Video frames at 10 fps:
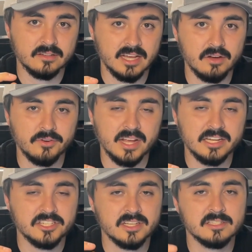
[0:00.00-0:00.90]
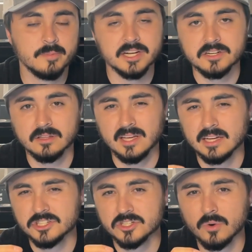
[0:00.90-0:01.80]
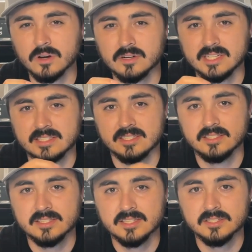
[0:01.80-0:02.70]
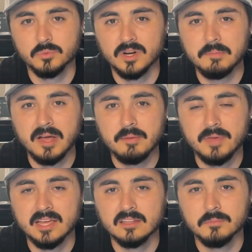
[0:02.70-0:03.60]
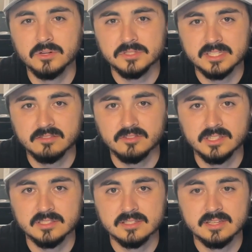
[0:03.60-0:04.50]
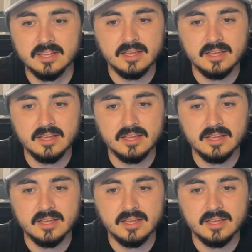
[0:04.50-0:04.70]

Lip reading: downrange, especially at shorter distances where it might make the most difference.